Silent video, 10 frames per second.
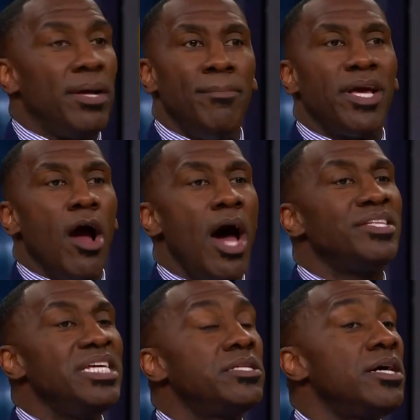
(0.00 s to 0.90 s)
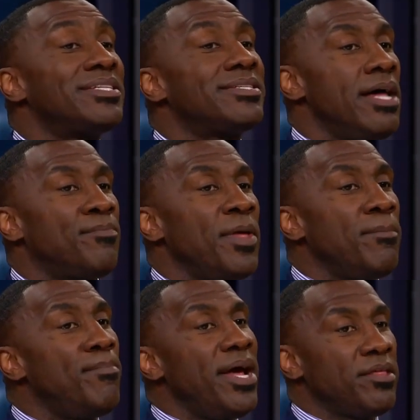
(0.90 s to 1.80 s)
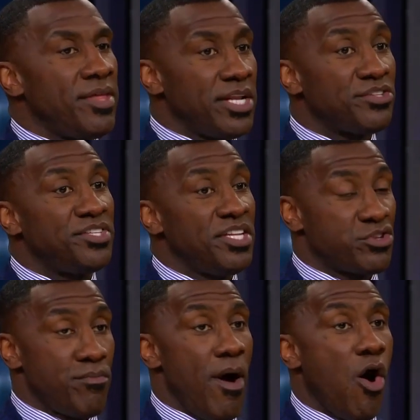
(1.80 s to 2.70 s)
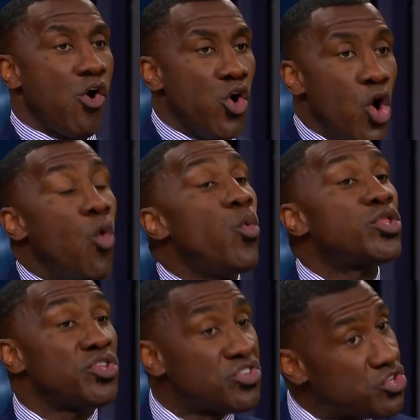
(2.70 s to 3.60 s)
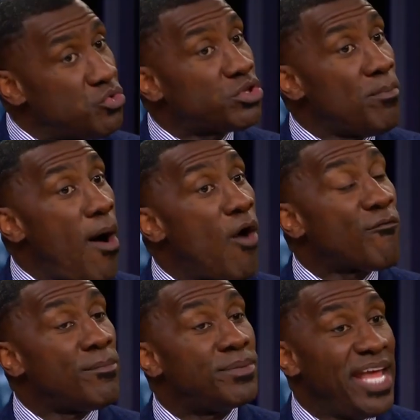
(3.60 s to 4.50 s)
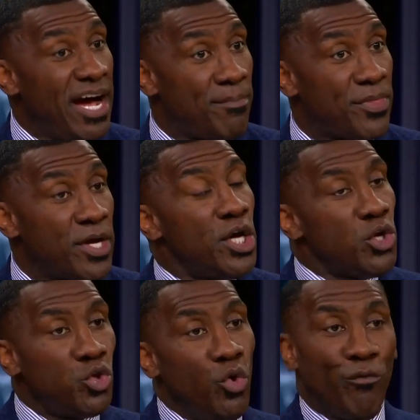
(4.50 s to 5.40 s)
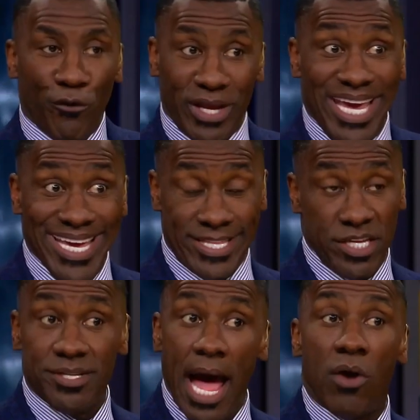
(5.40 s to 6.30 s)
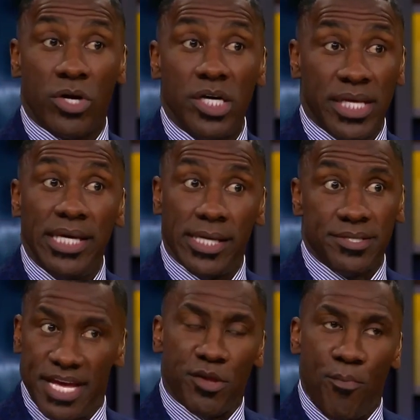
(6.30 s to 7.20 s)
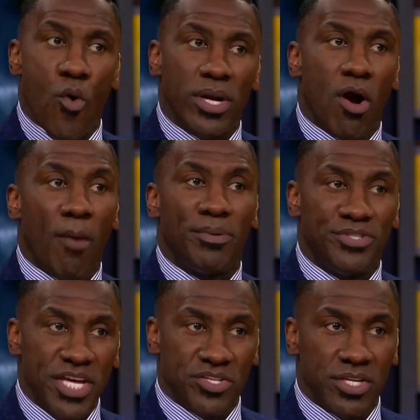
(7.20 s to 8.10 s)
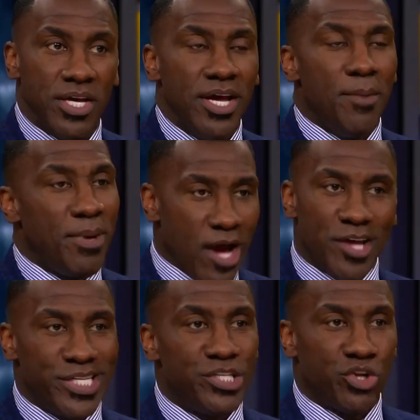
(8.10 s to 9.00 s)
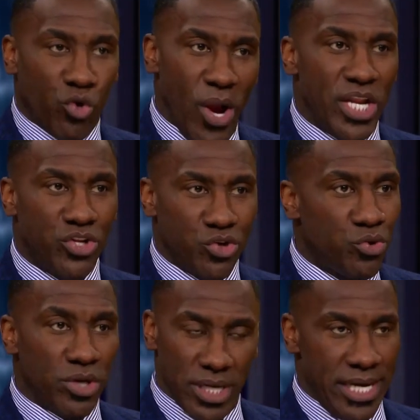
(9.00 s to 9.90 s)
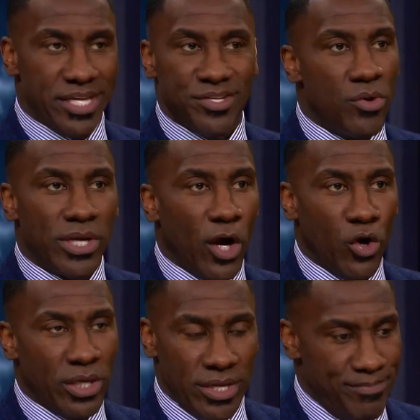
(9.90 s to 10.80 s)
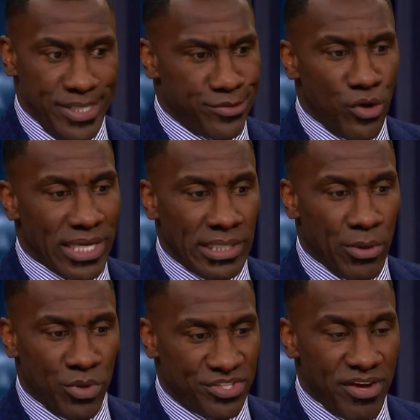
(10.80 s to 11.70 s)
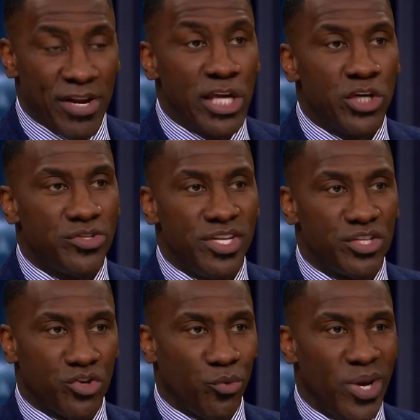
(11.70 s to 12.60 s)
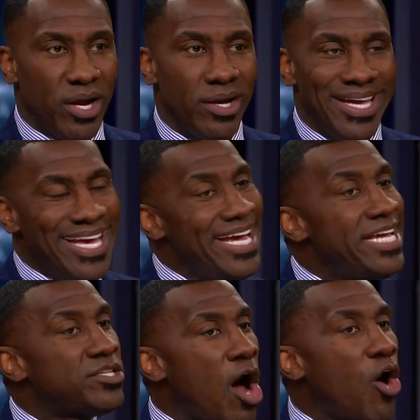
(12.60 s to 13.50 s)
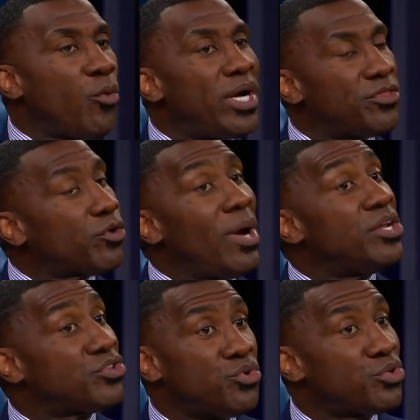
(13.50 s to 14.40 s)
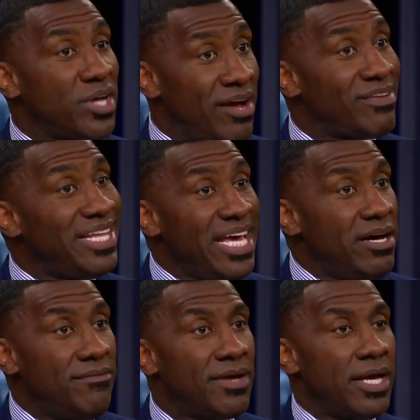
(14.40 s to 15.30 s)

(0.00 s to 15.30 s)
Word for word: because he does something better than assist the ball, which is shoot the ball from depth, you forget just how good he is at the point guard position because he's the greatest shooter, and it's only early, I mean, it's only like, what, 7, 8 years in his career. He's already the greatest shooter to ever live,